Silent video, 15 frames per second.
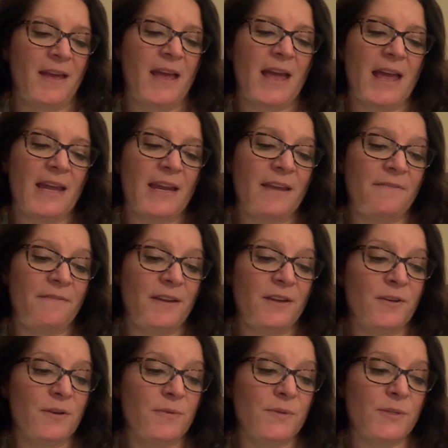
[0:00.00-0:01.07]
And I
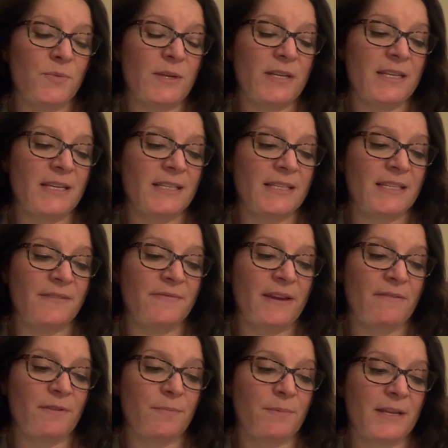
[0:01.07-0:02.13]
figured it was Winn Dixie's
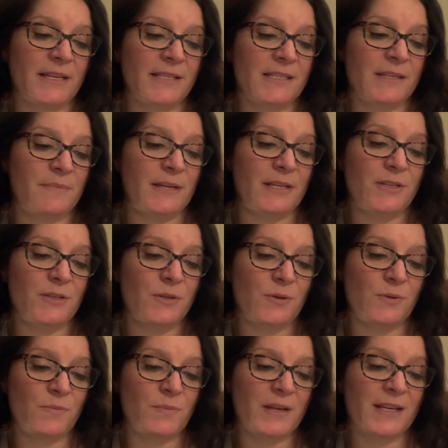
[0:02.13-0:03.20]
favorite place to be
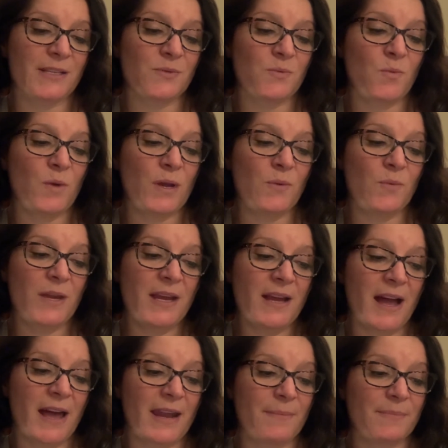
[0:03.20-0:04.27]
too, because when we
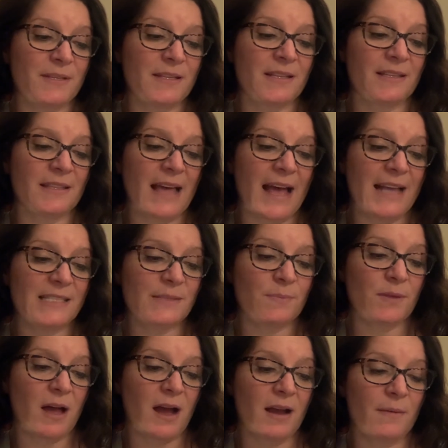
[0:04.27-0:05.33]
got up to the last
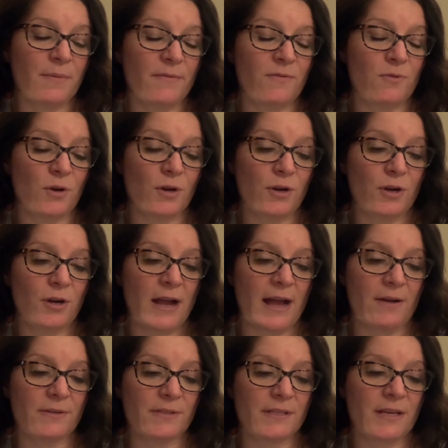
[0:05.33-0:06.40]
block before her
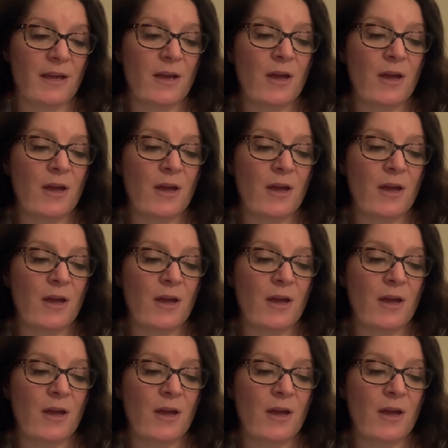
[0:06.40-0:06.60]
house,